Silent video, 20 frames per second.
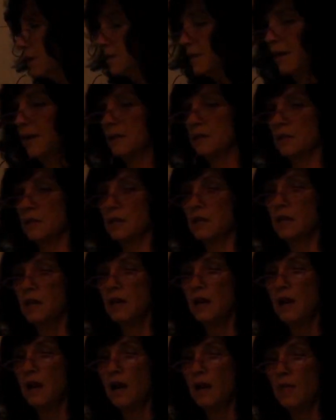exactly.
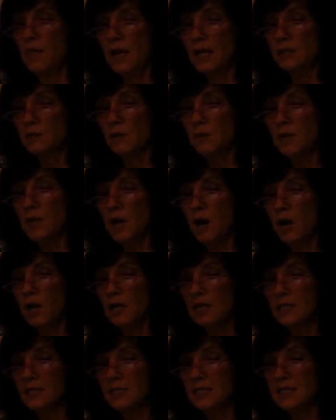That's why we
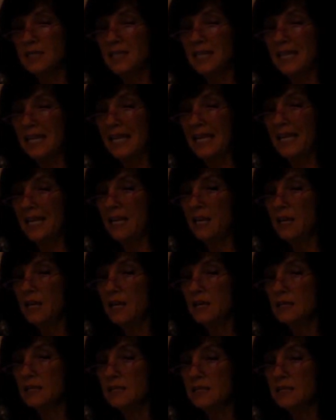call it D,